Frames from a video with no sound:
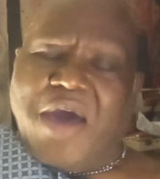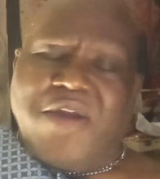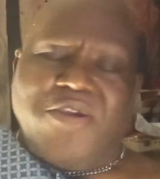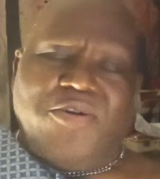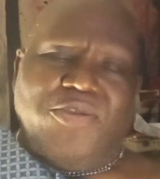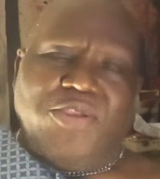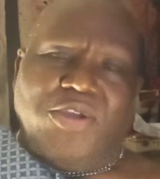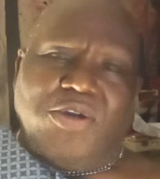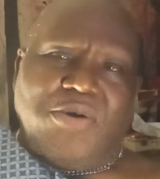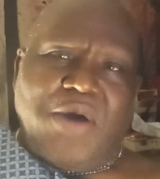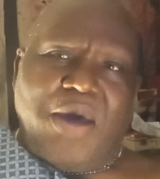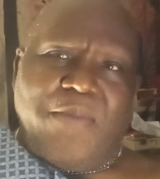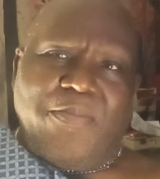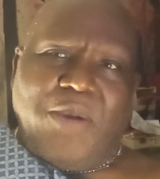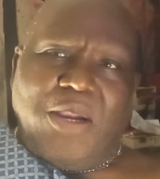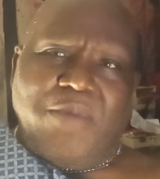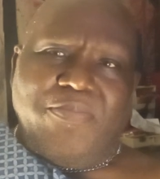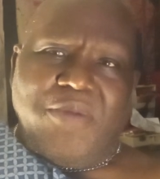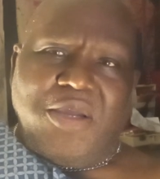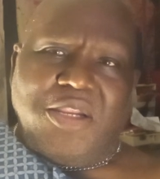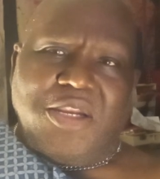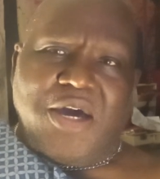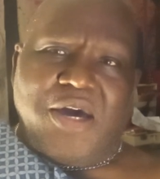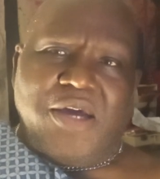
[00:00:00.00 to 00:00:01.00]
I don't know.
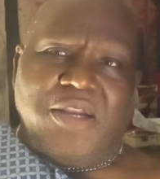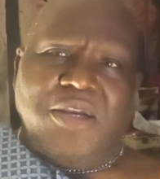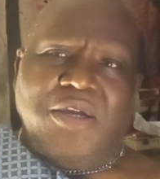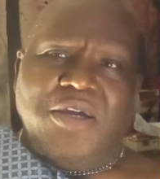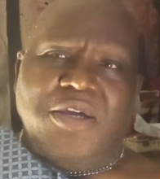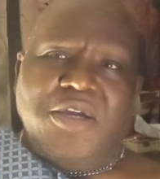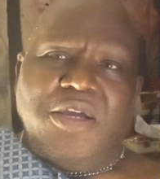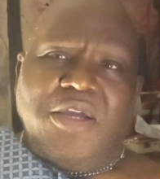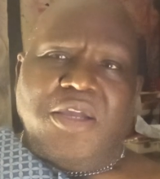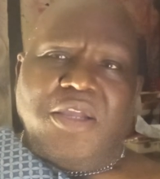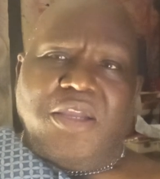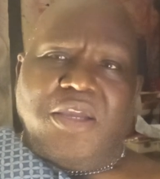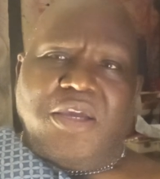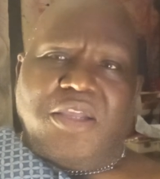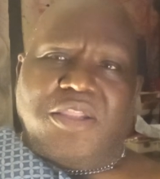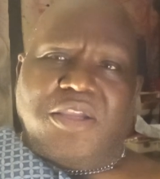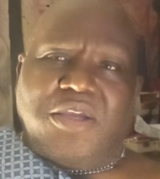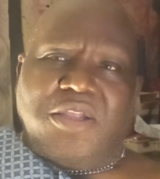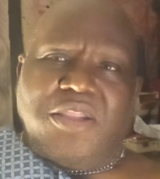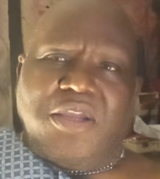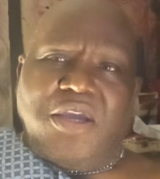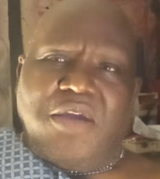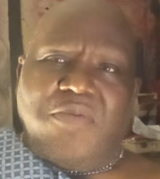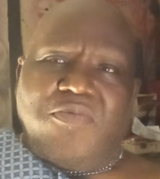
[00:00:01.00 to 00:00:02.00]
Let me not get
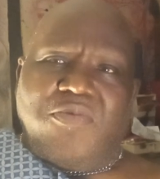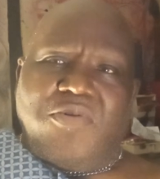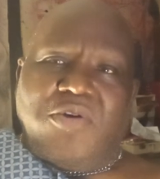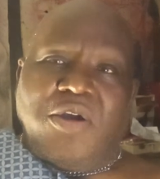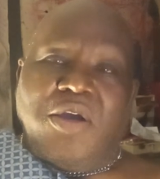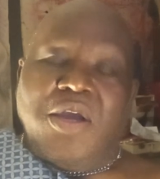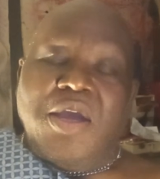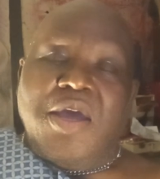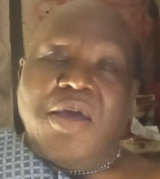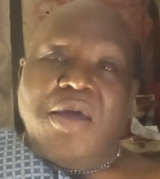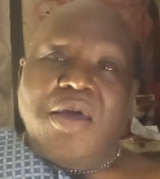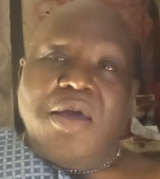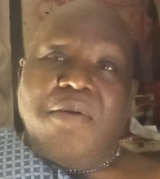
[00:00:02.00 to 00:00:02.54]
the name wrong.